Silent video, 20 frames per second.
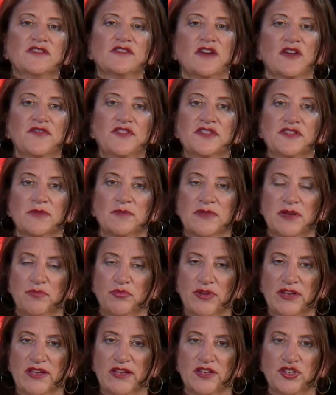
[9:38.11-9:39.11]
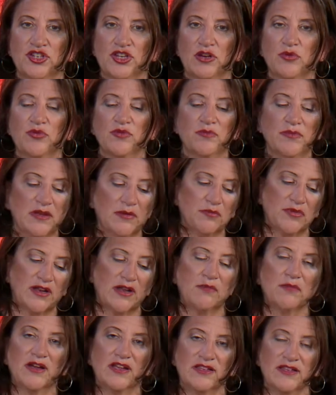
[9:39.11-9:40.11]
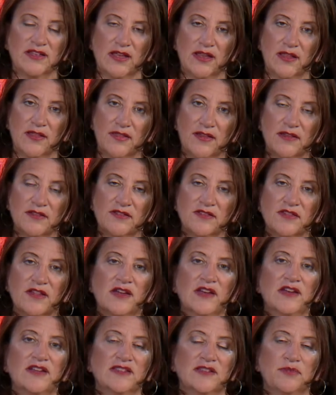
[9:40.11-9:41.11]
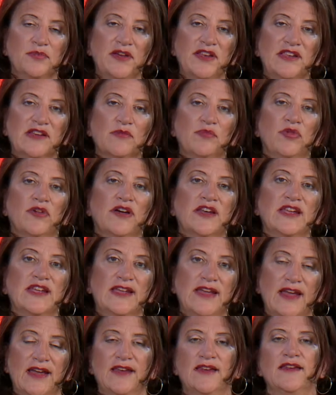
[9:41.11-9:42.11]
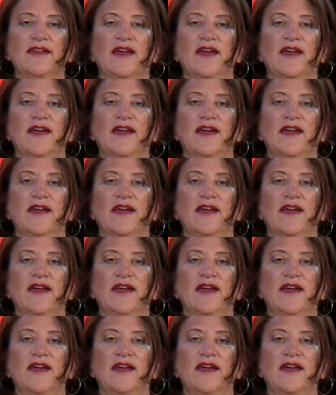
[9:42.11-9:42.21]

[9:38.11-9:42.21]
obviously I'm not bringing a chair with me, but I might take this depending upon, again,